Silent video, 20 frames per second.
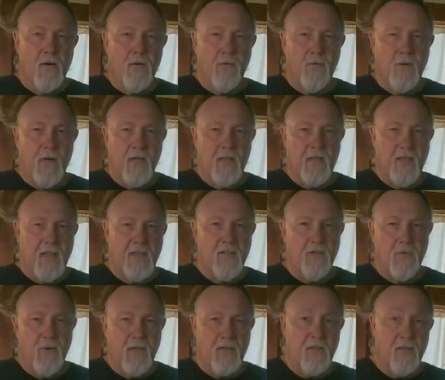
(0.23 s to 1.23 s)
Well, I'd like
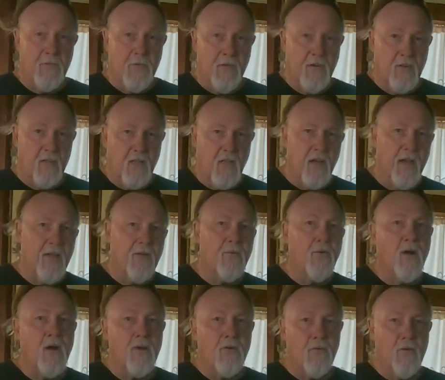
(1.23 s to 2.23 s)
to welcome you to Lion
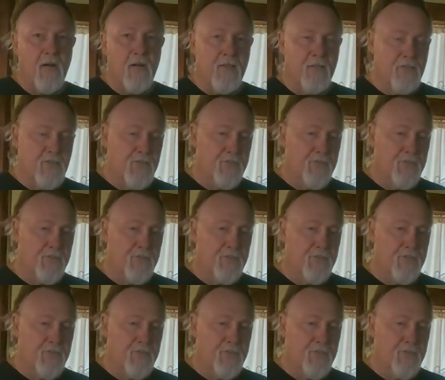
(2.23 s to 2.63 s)
Rock Ranch,